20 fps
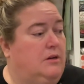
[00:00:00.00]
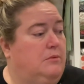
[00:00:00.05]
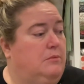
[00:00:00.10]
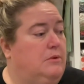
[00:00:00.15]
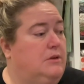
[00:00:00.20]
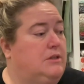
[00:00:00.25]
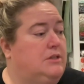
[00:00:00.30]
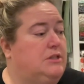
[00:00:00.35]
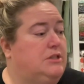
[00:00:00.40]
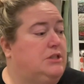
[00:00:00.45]
I'm
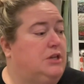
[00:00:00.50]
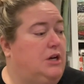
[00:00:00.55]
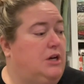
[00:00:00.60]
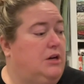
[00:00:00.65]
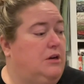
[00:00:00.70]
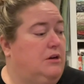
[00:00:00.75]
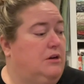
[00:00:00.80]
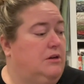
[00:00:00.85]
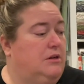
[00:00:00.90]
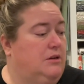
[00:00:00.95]
gonna
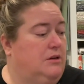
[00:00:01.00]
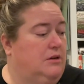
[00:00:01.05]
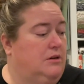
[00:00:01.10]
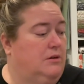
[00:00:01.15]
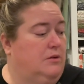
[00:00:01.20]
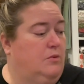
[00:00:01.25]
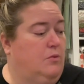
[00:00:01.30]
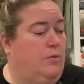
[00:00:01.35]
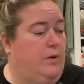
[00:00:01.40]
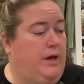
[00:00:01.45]
start
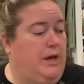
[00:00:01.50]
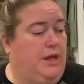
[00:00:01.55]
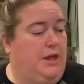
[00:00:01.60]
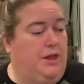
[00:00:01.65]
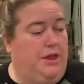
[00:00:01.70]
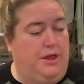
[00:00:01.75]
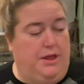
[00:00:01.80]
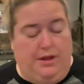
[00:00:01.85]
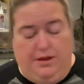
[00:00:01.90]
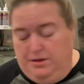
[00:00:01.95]

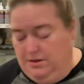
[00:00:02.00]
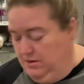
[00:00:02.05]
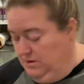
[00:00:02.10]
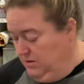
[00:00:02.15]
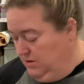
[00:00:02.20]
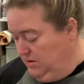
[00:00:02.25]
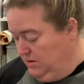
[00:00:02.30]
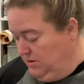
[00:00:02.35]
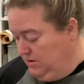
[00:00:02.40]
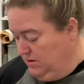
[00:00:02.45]
with,
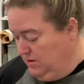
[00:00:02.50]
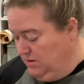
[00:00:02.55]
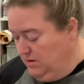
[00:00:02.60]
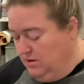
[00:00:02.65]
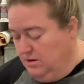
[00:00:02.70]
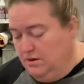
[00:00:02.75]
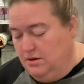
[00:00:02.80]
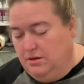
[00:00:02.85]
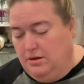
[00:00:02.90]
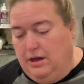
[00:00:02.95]

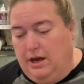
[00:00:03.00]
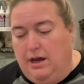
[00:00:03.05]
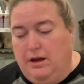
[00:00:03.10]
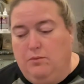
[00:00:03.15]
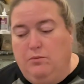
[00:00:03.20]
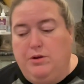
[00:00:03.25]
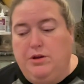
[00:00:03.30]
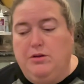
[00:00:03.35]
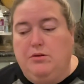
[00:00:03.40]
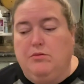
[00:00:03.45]
okay,
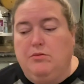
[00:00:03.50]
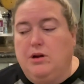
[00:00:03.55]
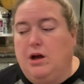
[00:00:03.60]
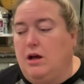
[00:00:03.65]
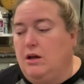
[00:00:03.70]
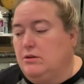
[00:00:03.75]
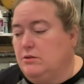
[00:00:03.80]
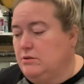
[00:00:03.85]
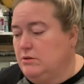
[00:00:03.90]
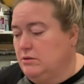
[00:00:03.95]
will you
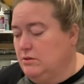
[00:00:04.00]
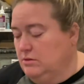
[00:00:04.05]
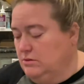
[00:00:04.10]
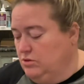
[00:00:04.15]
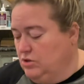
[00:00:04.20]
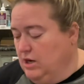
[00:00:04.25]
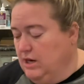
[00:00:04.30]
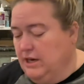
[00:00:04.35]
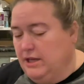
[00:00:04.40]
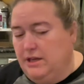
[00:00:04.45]
not
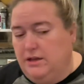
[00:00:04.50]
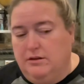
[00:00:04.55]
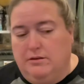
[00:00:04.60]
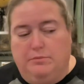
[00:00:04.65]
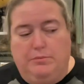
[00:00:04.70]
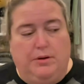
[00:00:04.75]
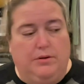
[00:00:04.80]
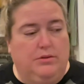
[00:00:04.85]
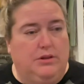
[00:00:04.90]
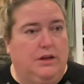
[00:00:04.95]
try to kill
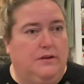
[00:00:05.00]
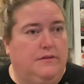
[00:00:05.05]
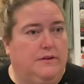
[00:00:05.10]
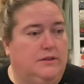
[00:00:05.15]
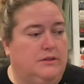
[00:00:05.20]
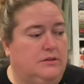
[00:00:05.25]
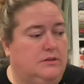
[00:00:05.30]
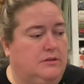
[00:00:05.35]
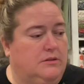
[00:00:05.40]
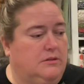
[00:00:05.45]
both of
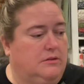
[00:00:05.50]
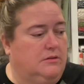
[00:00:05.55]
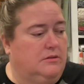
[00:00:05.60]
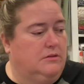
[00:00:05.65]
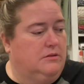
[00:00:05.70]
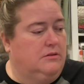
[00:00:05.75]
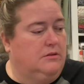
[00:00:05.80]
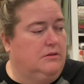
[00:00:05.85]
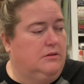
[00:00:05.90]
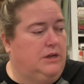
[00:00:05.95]
us?
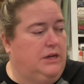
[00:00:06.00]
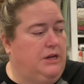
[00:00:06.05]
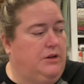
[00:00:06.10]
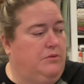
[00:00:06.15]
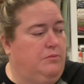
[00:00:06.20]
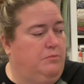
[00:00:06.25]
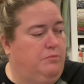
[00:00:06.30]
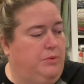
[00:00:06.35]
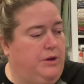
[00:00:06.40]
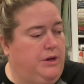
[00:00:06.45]
Can
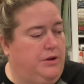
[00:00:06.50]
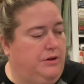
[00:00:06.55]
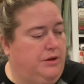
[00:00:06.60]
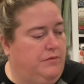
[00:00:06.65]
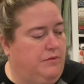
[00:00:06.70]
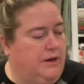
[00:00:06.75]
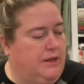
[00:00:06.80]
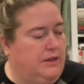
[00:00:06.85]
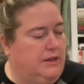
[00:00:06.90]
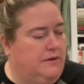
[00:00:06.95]
you be good
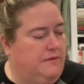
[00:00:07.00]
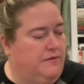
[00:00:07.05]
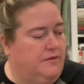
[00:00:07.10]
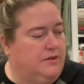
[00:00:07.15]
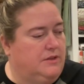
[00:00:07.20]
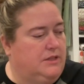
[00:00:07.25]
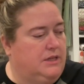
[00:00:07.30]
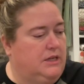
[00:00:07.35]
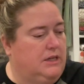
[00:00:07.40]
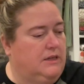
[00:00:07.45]
right there for a
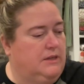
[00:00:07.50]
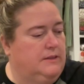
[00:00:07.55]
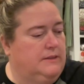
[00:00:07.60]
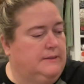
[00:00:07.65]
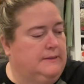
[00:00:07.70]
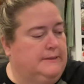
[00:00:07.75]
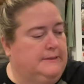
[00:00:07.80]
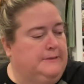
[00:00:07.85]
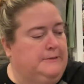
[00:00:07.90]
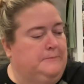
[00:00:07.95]
second? I'm
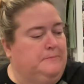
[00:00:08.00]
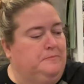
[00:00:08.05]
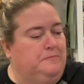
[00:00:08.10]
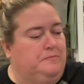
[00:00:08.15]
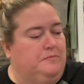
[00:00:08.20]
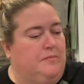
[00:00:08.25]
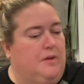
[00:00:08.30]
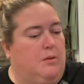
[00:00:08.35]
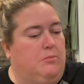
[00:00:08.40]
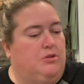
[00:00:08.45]

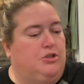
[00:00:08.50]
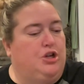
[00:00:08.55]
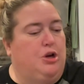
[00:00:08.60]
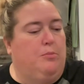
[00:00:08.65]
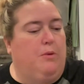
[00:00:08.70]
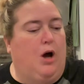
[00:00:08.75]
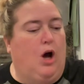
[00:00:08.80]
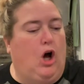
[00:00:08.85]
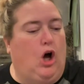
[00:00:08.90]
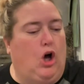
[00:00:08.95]
gonna show
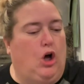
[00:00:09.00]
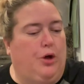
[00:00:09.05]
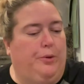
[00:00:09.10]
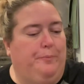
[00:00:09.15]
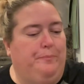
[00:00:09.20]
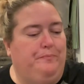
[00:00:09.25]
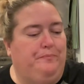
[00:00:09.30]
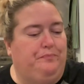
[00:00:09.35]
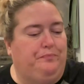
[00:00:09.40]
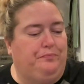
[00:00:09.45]
my
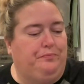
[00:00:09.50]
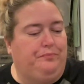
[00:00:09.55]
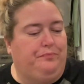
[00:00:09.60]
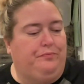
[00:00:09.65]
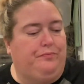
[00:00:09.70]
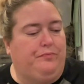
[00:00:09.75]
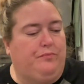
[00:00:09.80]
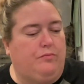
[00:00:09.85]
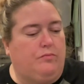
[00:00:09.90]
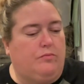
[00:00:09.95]
haul.
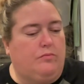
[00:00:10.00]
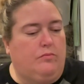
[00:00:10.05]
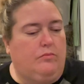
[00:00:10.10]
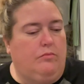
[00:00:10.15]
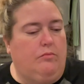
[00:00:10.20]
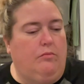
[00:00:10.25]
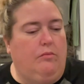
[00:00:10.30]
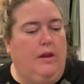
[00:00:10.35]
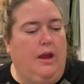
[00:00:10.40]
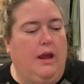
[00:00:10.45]

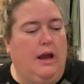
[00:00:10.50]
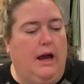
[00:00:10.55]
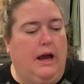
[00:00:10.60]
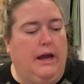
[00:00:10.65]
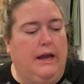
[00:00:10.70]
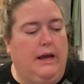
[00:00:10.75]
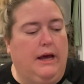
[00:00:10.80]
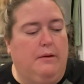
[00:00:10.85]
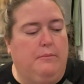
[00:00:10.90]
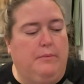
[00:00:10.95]
I
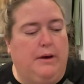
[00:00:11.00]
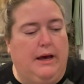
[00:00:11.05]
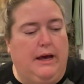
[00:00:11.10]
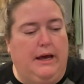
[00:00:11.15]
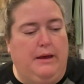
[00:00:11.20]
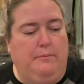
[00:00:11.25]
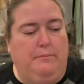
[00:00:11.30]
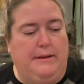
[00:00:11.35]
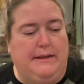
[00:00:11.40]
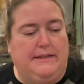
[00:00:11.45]
got
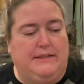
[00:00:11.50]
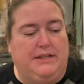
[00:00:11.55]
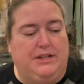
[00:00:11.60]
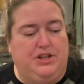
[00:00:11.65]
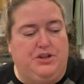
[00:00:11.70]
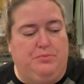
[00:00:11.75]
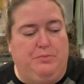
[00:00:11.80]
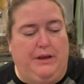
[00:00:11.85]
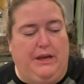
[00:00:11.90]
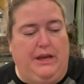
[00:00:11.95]
my Bee
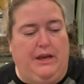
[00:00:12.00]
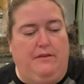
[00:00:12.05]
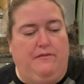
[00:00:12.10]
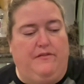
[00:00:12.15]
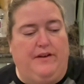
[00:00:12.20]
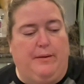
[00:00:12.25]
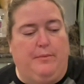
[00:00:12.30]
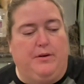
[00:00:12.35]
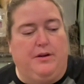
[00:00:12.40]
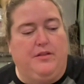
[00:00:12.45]
Stitch Me
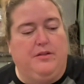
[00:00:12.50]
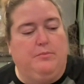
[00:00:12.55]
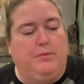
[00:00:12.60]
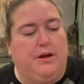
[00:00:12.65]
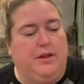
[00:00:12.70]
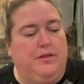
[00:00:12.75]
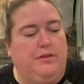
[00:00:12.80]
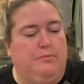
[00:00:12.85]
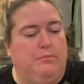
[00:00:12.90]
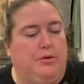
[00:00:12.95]
Fabric of the
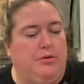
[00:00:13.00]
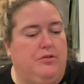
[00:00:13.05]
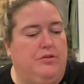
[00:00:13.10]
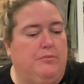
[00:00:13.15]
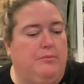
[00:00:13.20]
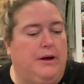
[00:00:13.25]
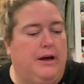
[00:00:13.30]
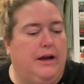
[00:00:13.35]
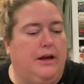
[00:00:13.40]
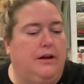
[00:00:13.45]
Month, and both of
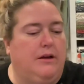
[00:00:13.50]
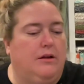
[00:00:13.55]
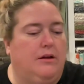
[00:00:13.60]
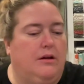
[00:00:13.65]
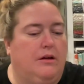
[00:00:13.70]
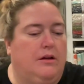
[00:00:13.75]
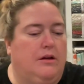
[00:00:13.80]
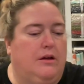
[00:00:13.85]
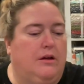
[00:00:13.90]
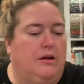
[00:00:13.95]
mine,
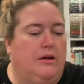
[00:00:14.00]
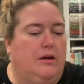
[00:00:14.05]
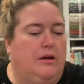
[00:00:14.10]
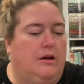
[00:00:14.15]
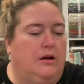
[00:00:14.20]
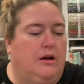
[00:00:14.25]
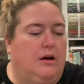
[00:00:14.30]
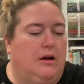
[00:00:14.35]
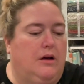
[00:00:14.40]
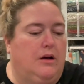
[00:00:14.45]

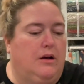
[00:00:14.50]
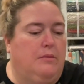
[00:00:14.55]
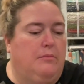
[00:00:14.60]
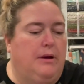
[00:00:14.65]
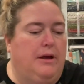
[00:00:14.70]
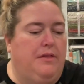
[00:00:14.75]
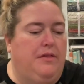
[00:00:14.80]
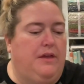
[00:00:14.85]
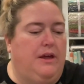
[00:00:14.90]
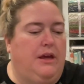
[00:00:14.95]

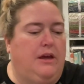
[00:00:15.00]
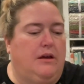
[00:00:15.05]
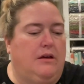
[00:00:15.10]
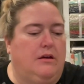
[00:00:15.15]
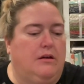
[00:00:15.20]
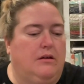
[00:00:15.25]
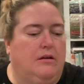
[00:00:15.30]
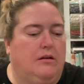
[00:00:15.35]
I think,